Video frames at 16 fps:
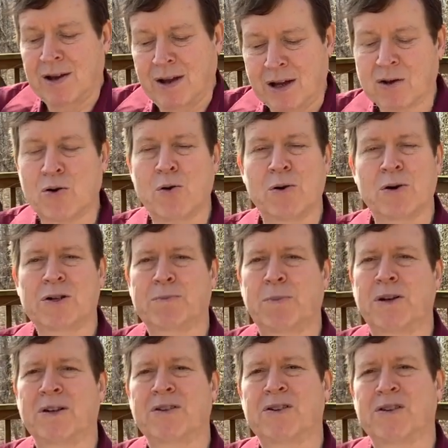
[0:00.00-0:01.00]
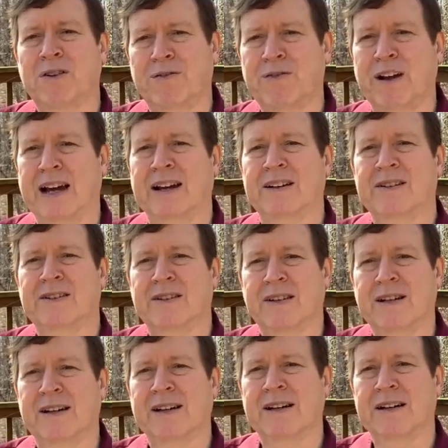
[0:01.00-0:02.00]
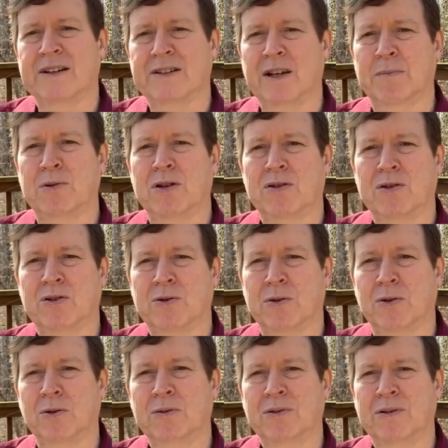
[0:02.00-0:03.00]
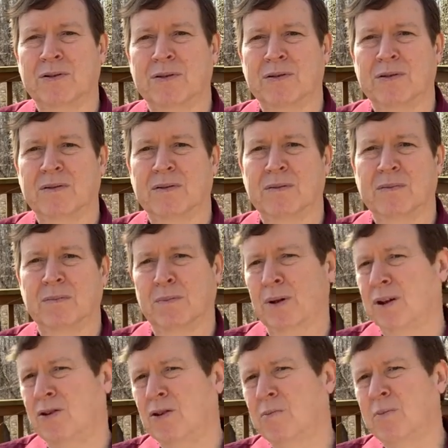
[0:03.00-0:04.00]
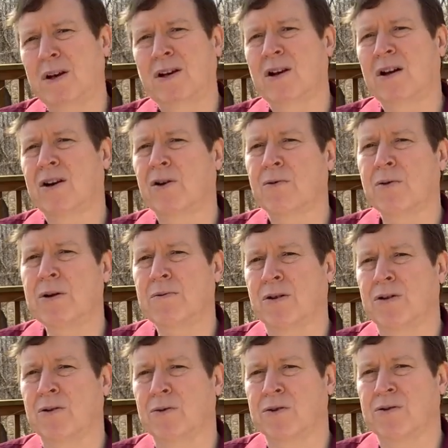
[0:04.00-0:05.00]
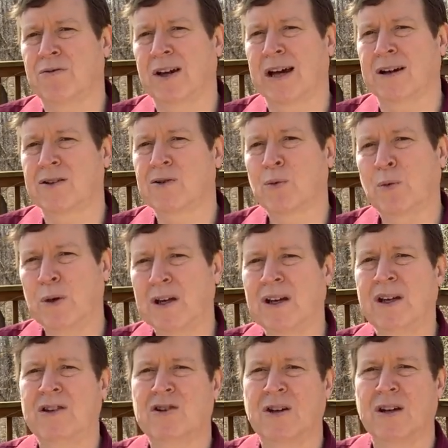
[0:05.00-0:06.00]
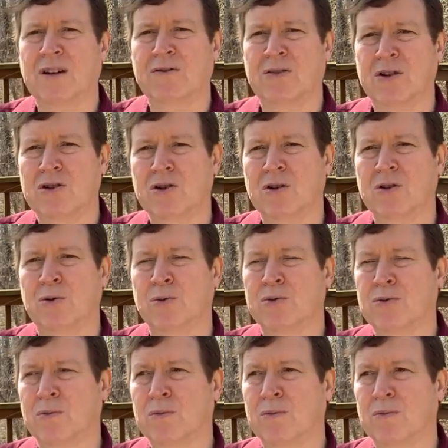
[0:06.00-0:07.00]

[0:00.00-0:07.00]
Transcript: It corresponds to facts that I accept as true, but you may not agree with those facts. We each have to choose.